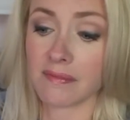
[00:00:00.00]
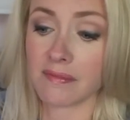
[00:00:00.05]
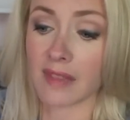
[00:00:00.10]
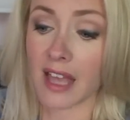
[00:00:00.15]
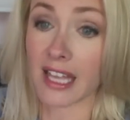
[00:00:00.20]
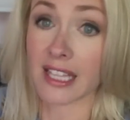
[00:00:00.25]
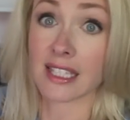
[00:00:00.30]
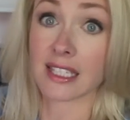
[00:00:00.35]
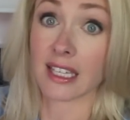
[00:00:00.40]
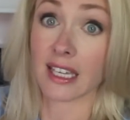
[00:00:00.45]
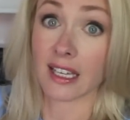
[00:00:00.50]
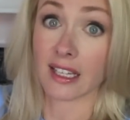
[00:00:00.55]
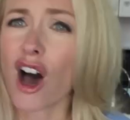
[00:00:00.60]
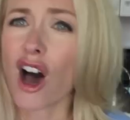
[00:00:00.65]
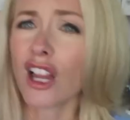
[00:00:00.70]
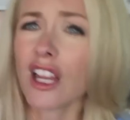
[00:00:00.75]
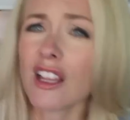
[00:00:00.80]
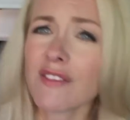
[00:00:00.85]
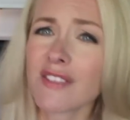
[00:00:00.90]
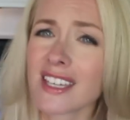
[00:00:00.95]
that's it.
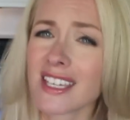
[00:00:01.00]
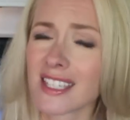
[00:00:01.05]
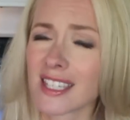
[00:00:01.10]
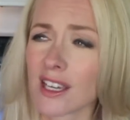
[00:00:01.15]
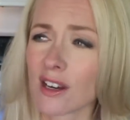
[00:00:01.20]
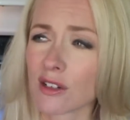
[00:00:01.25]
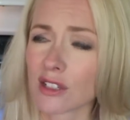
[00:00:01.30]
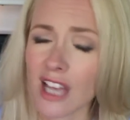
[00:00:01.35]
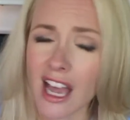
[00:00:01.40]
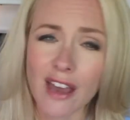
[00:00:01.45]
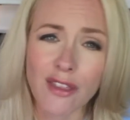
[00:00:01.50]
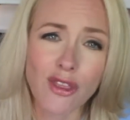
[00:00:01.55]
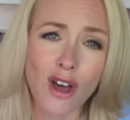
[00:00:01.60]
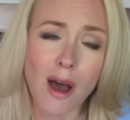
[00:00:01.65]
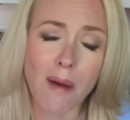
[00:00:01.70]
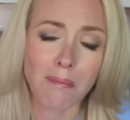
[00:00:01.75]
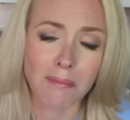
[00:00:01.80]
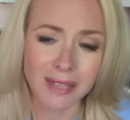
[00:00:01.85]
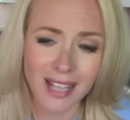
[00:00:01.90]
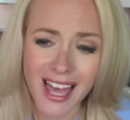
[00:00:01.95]
All of these years, I
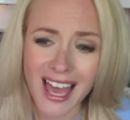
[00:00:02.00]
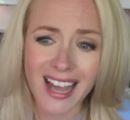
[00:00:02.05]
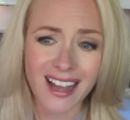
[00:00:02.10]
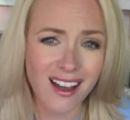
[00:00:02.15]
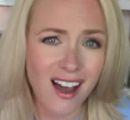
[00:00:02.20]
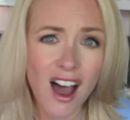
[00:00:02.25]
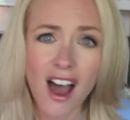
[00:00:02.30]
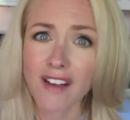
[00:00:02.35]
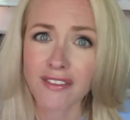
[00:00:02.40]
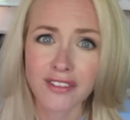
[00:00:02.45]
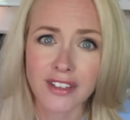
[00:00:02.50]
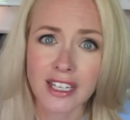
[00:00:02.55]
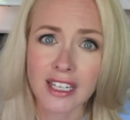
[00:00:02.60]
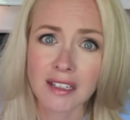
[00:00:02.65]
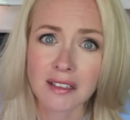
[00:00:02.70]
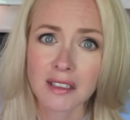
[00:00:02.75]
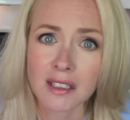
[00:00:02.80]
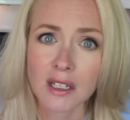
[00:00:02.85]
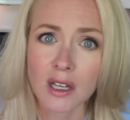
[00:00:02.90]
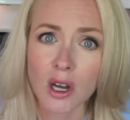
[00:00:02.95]
thought black
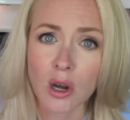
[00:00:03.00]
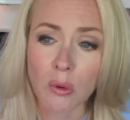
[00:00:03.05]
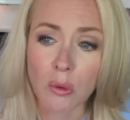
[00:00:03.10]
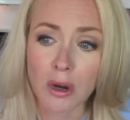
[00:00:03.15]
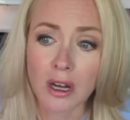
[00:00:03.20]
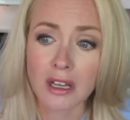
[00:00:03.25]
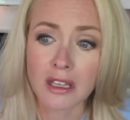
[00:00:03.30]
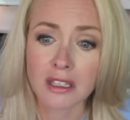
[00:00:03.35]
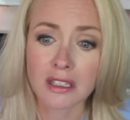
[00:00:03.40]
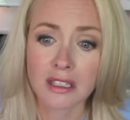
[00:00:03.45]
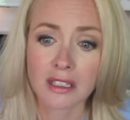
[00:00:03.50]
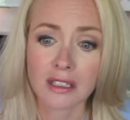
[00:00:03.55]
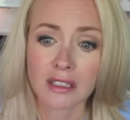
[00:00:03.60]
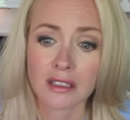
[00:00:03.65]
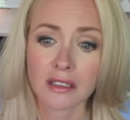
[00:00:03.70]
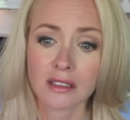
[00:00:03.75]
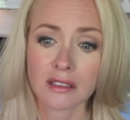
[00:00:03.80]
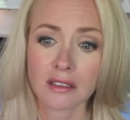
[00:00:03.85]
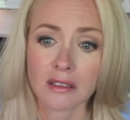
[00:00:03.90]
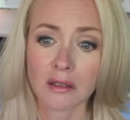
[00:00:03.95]
coffee was
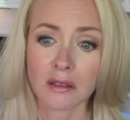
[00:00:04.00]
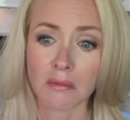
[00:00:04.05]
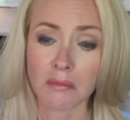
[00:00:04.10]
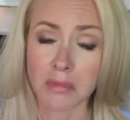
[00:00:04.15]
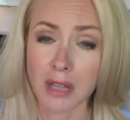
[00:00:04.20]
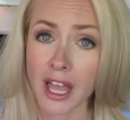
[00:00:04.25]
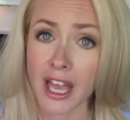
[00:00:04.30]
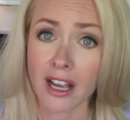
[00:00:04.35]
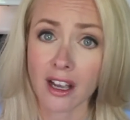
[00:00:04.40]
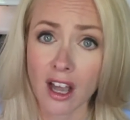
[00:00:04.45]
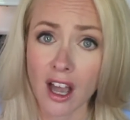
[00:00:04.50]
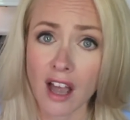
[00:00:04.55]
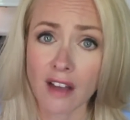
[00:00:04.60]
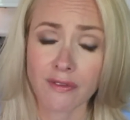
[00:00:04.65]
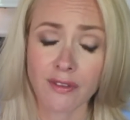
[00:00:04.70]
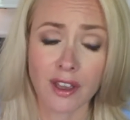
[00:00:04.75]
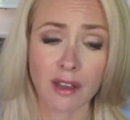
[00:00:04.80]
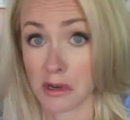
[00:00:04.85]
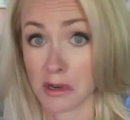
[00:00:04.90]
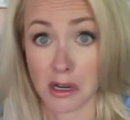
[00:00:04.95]
black
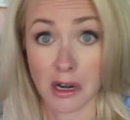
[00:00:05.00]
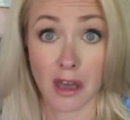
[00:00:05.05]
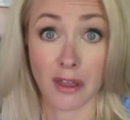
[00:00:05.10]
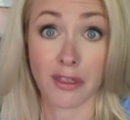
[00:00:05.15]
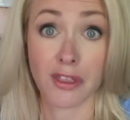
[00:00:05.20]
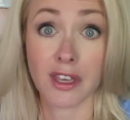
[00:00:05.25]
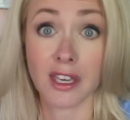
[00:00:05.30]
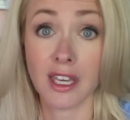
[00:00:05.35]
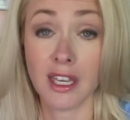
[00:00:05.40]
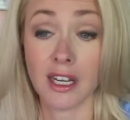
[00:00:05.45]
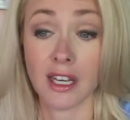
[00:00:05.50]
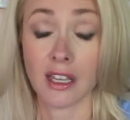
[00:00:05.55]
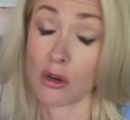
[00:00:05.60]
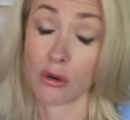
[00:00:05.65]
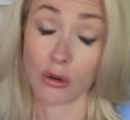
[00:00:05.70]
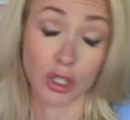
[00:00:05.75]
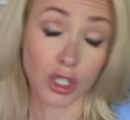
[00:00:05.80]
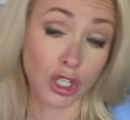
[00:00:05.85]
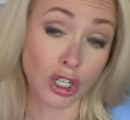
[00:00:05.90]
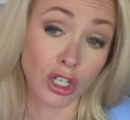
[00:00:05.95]
coffee, nothing in it.
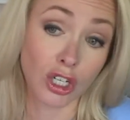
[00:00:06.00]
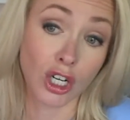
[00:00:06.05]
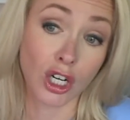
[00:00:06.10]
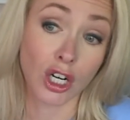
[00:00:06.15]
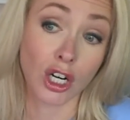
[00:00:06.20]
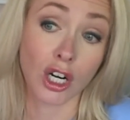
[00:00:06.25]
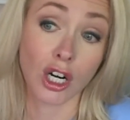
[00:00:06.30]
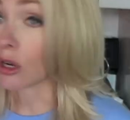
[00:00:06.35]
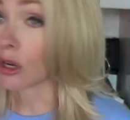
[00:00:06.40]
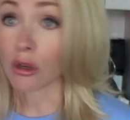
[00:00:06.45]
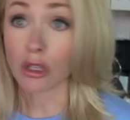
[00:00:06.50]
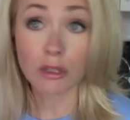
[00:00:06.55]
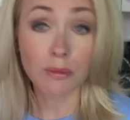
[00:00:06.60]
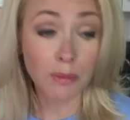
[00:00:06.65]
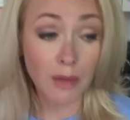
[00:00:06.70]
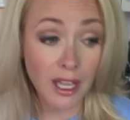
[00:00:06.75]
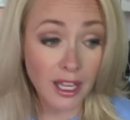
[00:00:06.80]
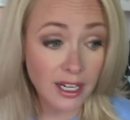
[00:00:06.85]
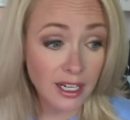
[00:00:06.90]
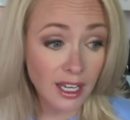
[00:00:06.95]
No sugar, no
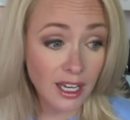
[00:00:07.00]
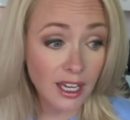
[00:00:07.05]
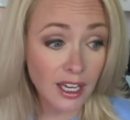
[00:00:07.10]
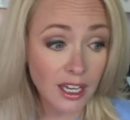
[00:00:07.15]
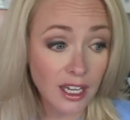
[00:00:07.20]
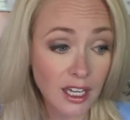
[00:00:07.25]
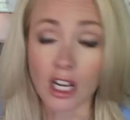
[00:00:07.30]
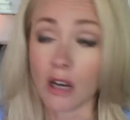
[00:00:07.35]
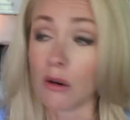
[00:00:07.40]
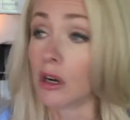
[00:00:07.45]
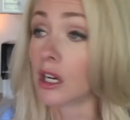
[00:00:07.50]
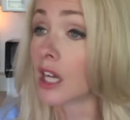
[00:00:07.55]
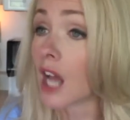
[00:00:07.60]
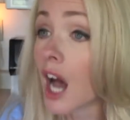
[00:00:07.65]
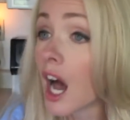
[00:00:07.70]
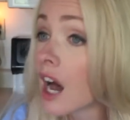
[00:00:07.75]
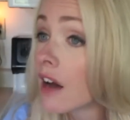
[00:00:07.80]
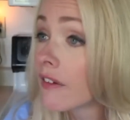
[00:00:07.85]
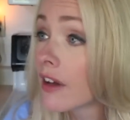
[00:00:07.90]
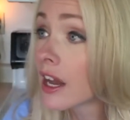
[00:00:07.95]
Splenda, no
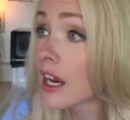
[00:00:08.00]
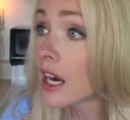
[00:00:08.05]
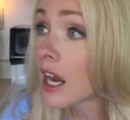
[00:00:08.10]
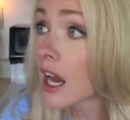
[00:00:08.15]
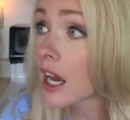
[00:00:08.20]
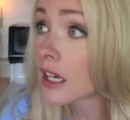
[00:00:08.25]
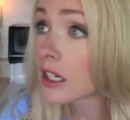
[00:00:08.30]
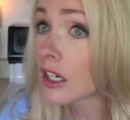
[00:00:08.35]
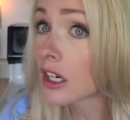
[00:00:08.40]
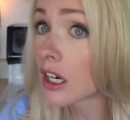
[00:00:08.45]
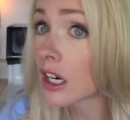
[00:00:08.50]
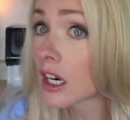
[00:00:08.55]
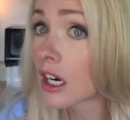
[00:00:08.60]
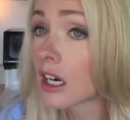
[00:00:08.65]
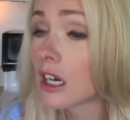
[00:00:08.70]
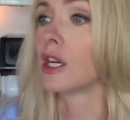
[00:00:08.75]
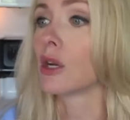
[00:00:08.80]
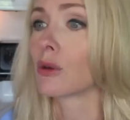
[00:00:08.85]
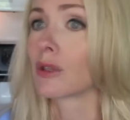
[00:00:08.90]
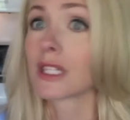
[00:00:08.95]
agave nectar,
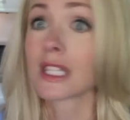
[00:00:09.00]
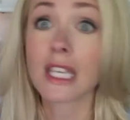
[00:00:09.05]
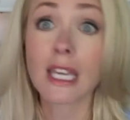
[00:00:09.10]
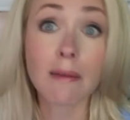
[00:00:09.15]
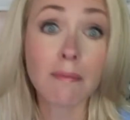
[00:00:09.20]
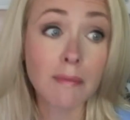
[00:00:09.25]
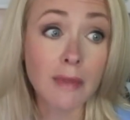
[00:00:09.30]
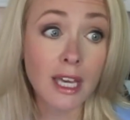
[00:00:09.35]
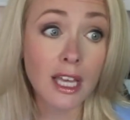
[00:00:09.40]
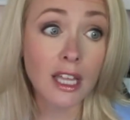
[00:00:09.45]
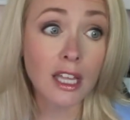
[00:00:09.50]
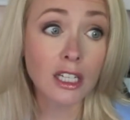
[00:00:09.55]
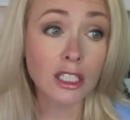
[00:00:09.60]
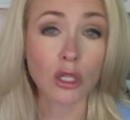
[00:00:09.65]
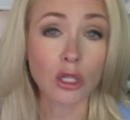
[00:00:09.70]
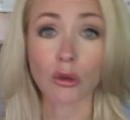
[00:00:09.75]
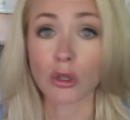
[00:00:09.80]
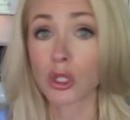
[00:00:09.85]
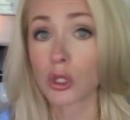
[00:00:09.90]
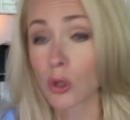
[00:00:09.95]
no skim milk,
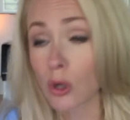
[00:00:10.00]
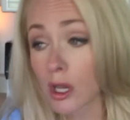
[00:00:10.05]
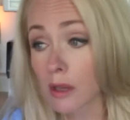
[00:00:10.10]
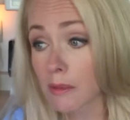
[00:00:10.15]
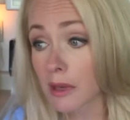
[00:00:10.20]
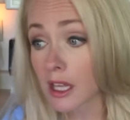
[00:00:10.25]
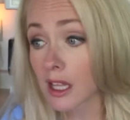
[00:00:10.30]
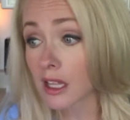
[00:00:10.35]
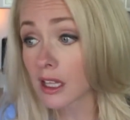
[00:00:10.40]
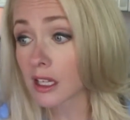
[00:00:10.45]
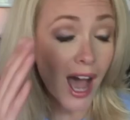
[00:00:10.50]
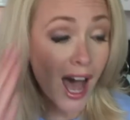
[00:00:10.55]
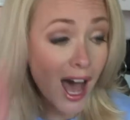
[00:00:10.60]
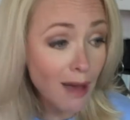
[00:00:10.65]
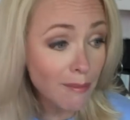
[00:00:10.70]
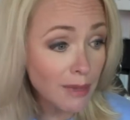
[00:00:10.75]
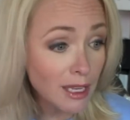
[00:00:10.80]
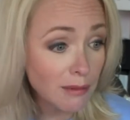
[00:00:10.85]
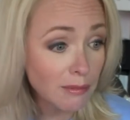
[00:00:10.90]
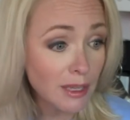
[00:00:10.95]
no soy milk,
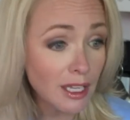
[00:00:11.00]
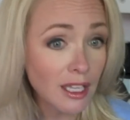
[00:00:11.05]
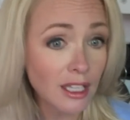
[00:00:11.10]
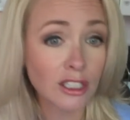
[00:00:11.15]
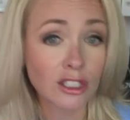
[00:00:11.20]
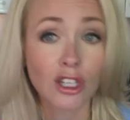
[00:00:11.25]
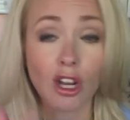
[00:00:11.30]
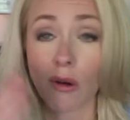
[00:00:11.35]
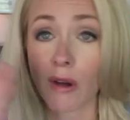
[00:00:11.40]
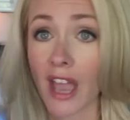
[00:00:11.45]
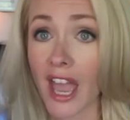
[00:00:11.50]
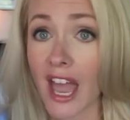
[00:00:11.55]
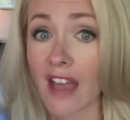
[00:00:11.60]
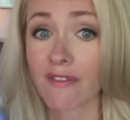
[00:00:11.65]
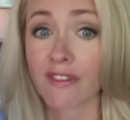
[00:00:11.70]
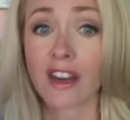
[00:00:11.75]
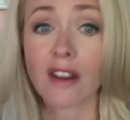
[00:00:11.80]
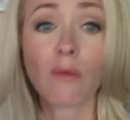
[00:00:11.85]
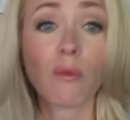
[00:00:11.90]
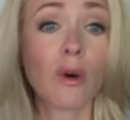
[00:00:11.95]
almond milk, no
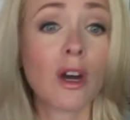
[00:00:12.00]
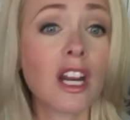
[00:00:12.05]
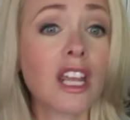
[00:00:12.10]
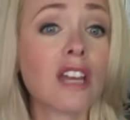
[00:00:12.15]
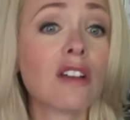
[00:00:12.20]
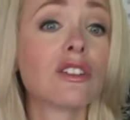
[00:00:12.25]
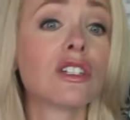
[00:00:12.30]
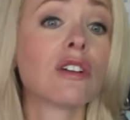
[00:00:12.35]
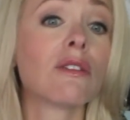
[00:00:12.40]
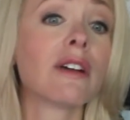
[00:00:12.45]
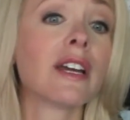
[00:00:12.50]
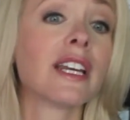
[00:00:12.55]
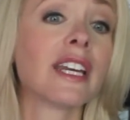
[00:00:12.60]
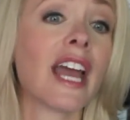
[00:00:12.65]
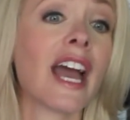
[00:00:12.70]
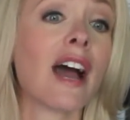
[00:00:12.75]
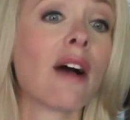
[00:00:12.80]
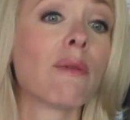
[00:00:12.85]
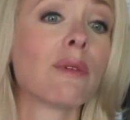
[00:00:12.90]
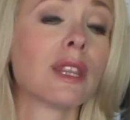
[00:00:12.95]
half in it. What are you doing
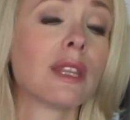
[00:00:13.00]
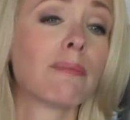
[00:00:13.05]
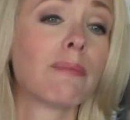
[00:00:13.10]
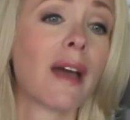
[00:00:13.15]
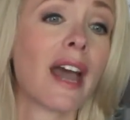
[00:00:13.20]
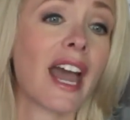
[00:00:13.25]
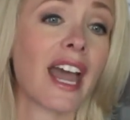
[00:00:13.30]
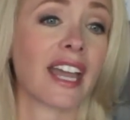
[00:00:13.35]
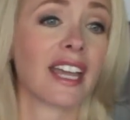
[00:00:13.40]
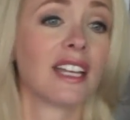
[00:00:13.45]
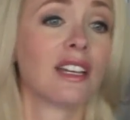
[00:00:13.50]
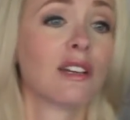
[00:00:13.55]
now with the bag?